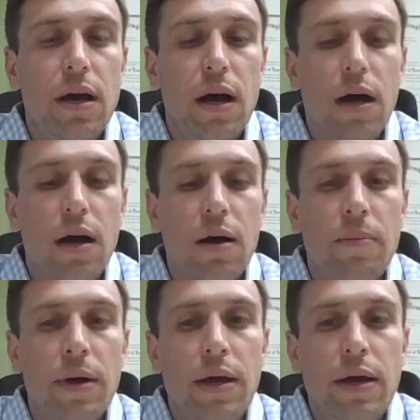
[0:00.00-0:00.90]

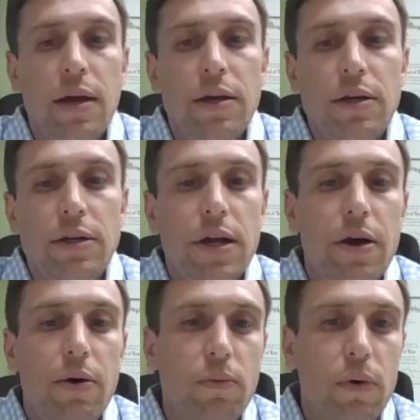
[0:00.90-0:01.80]

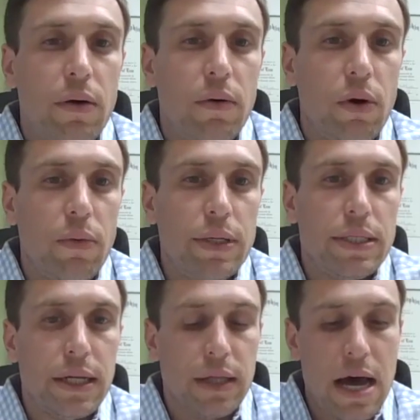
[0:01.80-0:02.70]
what we
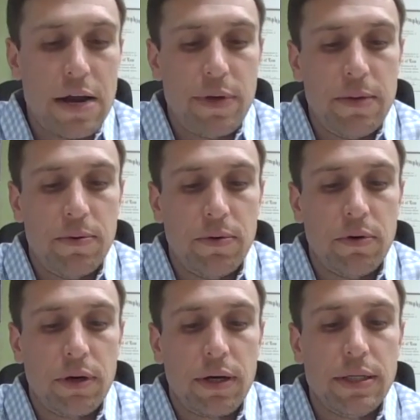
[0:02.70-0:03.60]
see a lot of
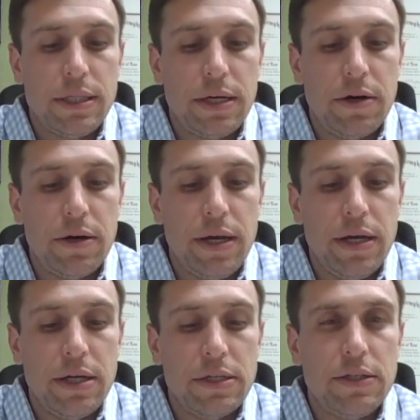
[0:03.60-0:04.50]
people consider
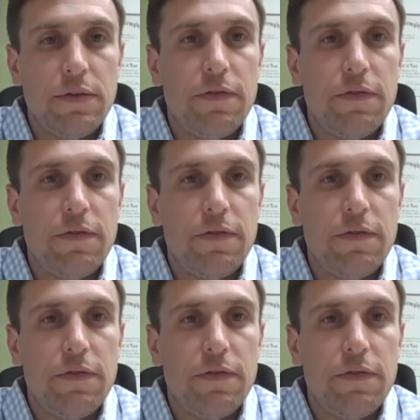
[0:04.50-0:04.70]
is